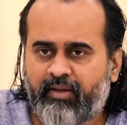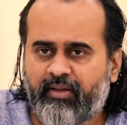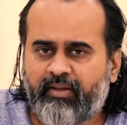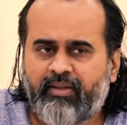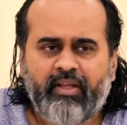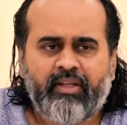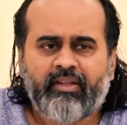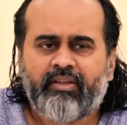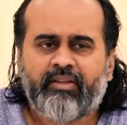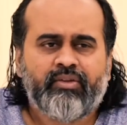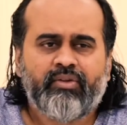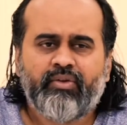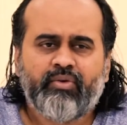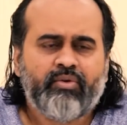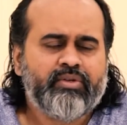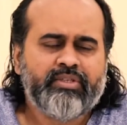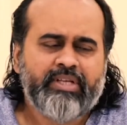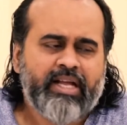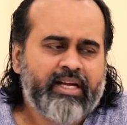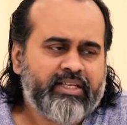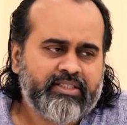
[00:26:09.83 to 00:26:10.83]
Then
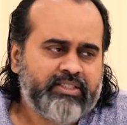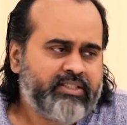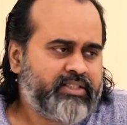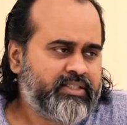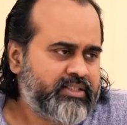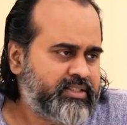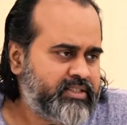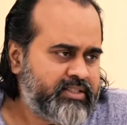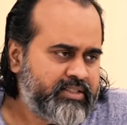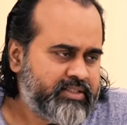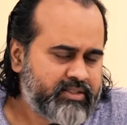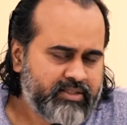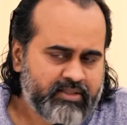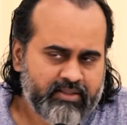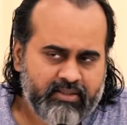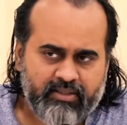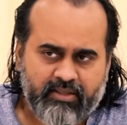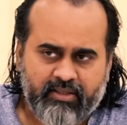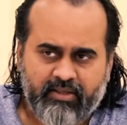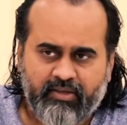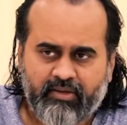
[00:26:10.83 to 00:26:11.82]
those actions
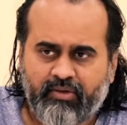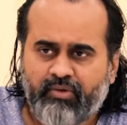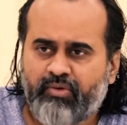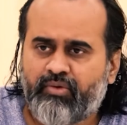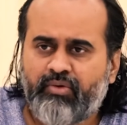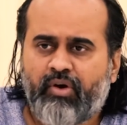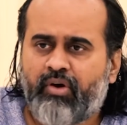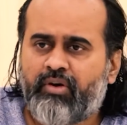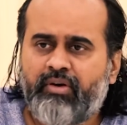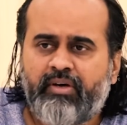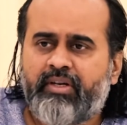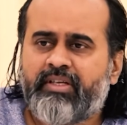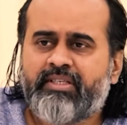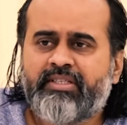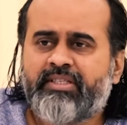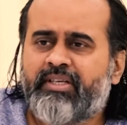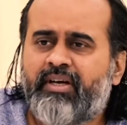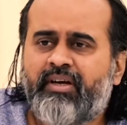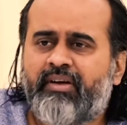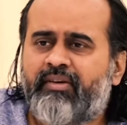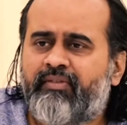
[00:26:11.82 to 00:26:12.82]
do not
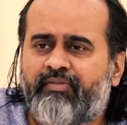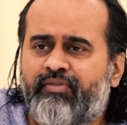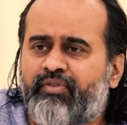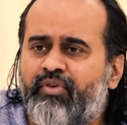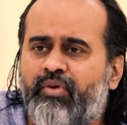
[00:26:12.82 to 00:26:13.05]
deserve